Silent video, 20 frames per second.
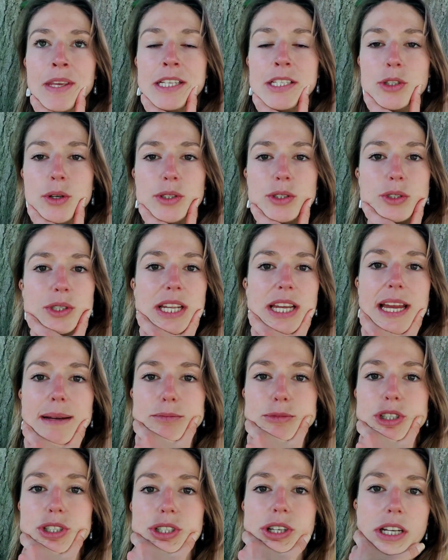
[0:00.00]
So today
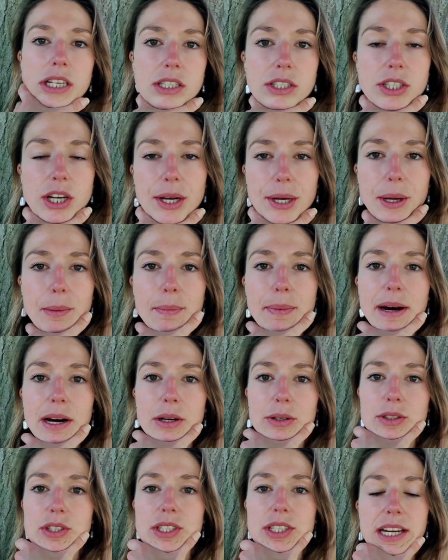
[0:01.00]
I'm just going to talk
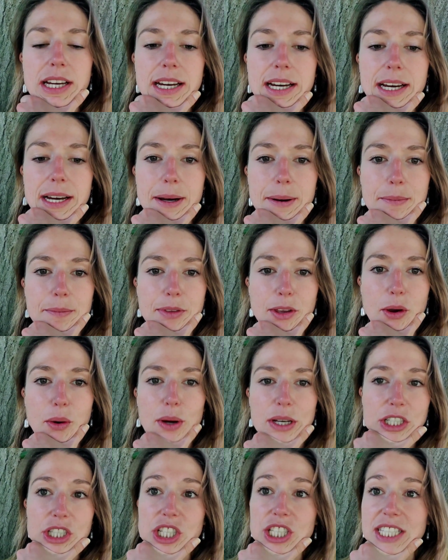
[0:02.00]
about the
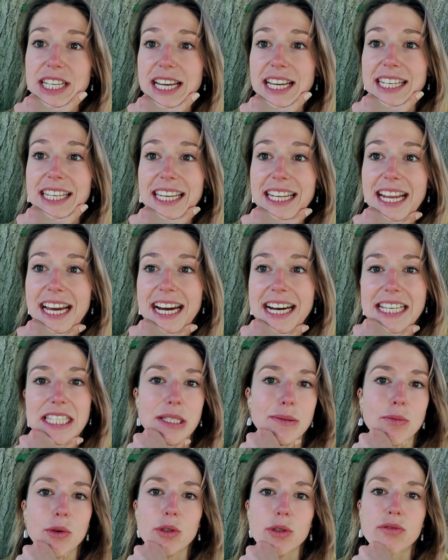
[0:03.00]
questions I get
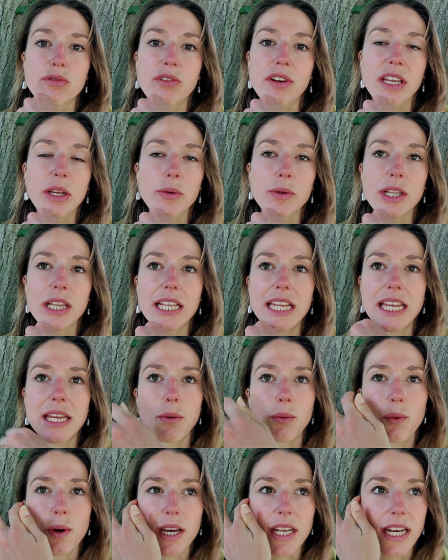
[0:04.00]
asked most frequently
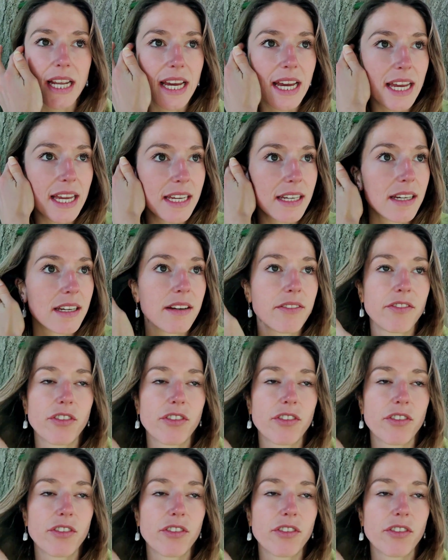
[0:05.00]
when I,